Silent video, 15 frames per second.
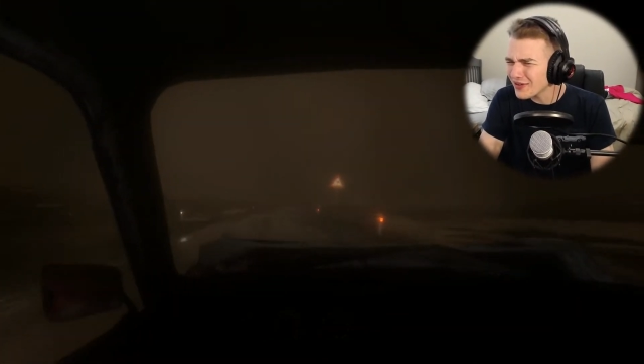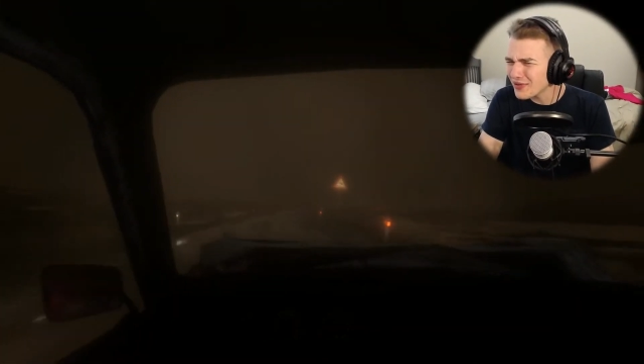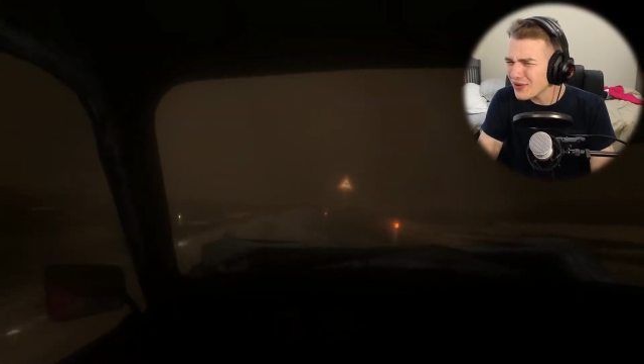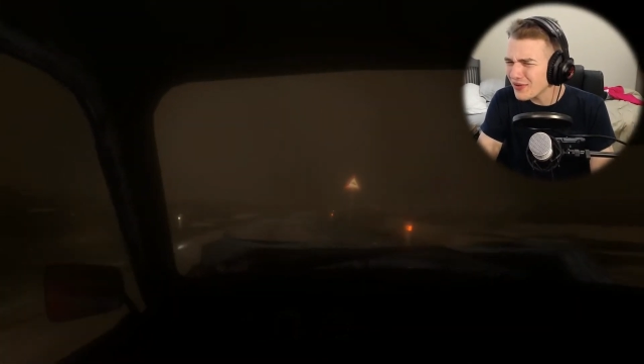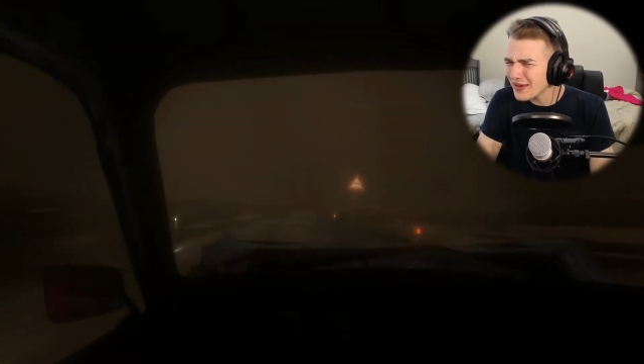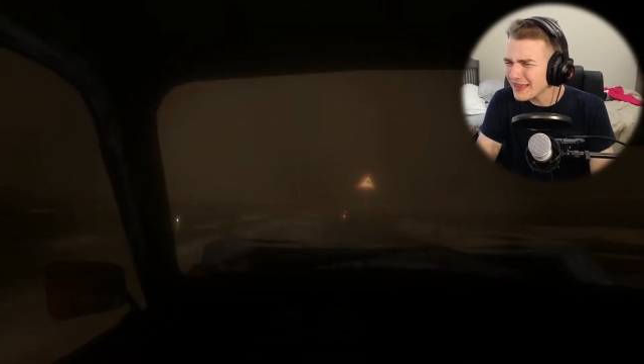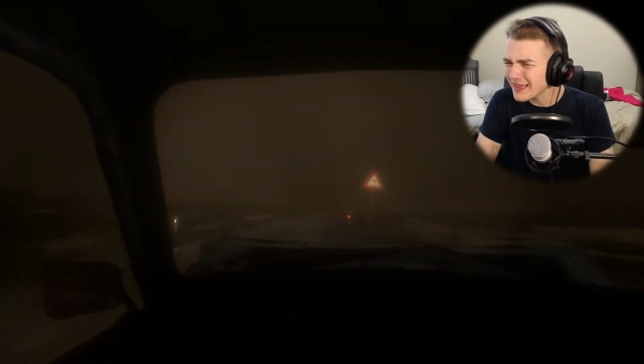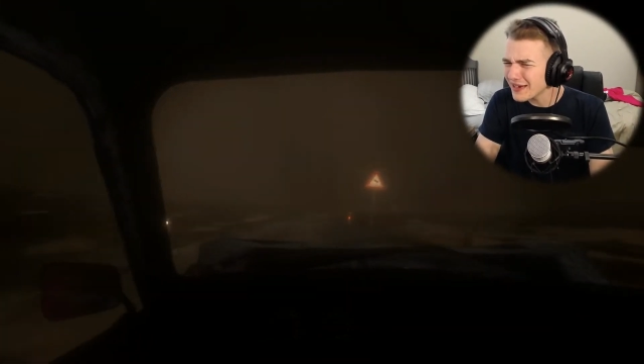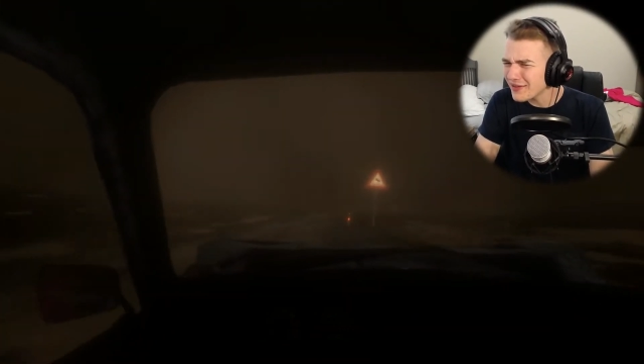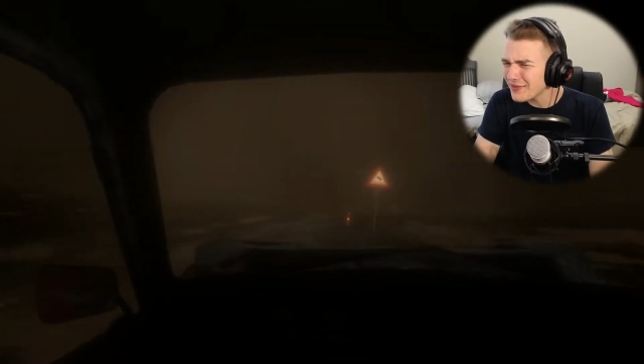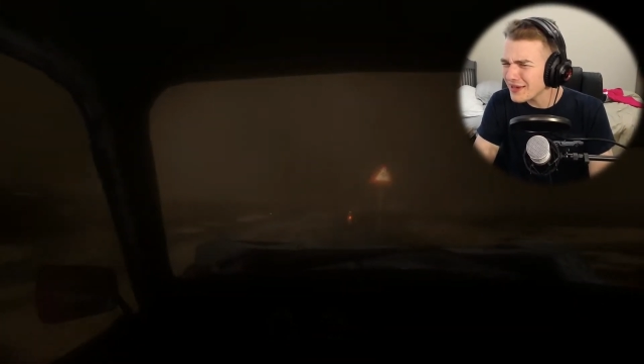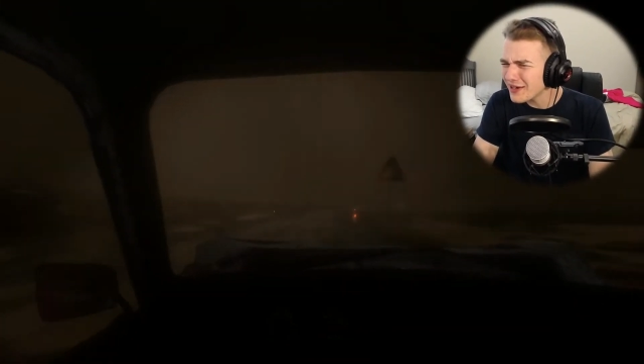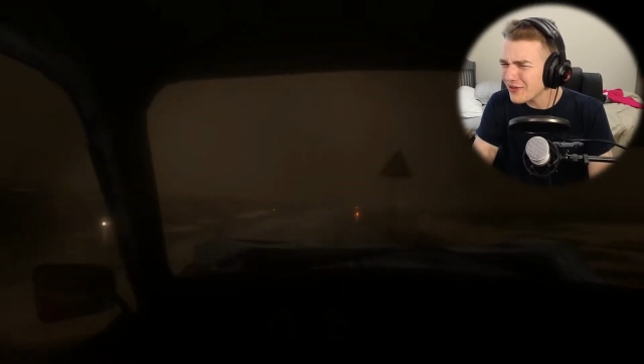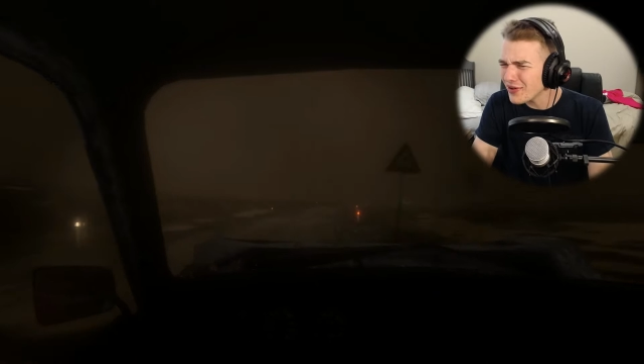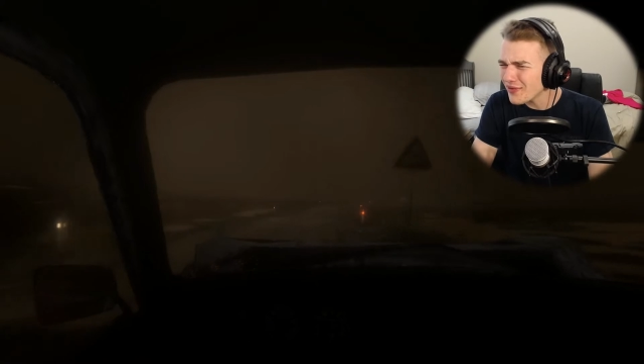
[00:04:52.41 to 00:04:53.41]
don't do anything to
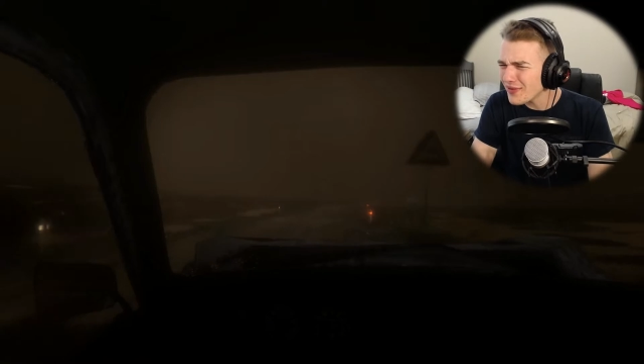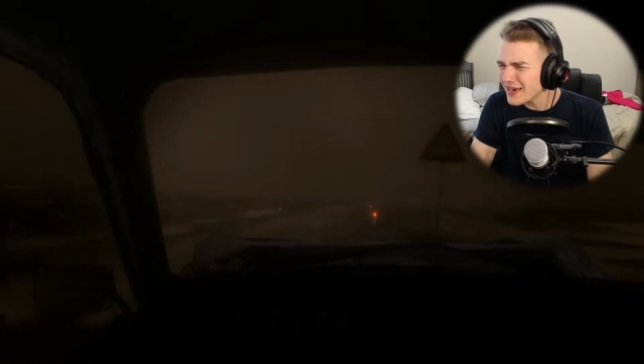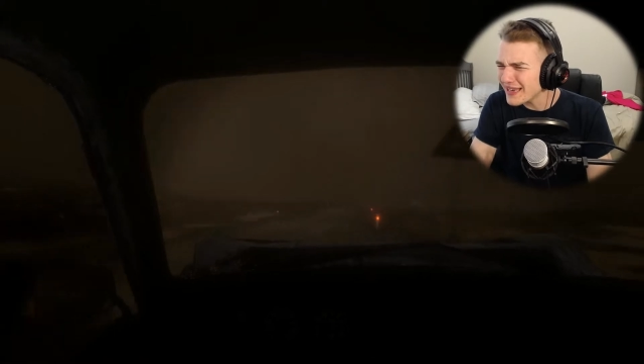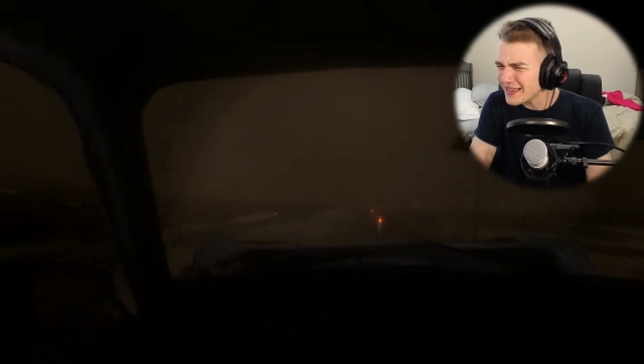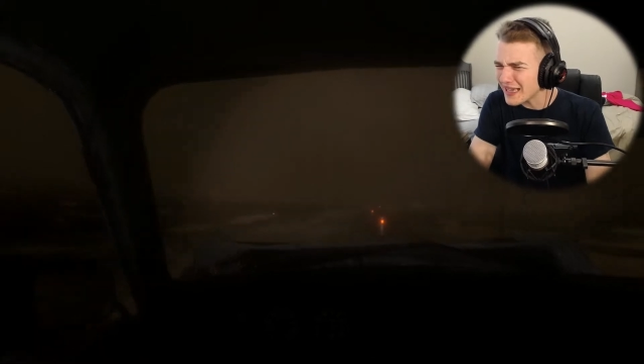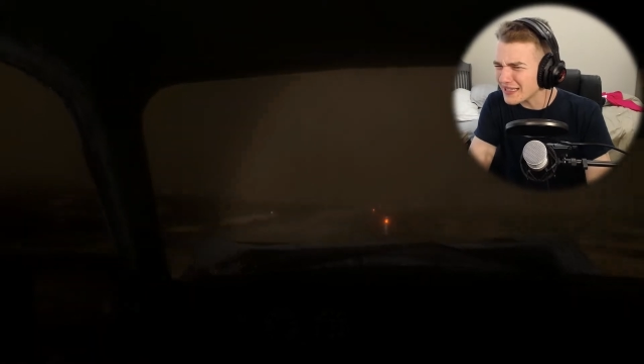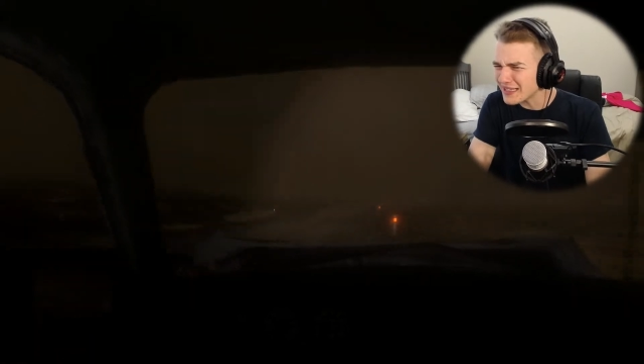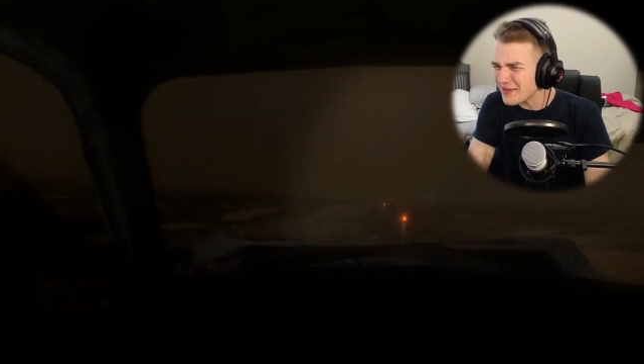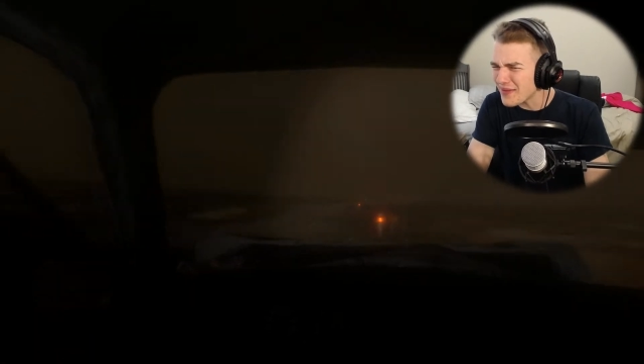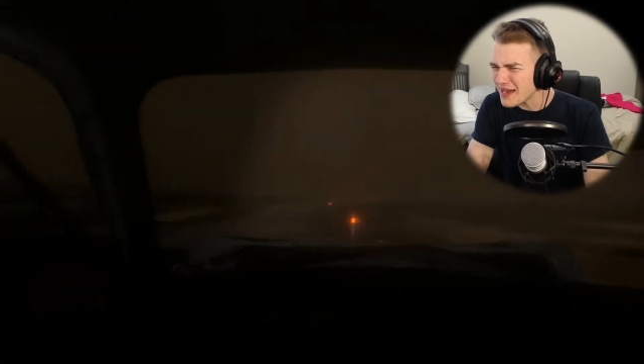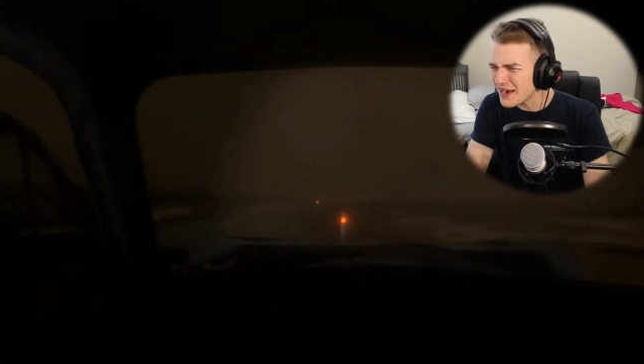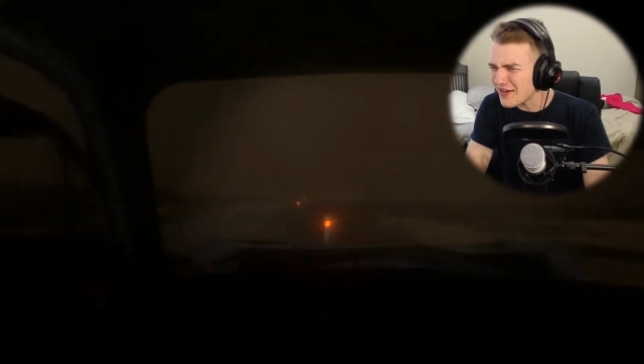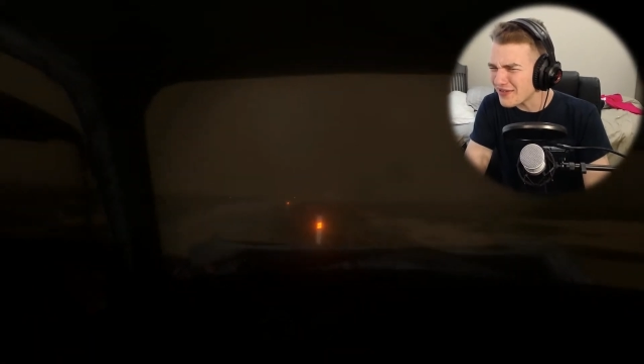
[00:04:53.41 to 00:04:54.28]
me, don't do anything to me,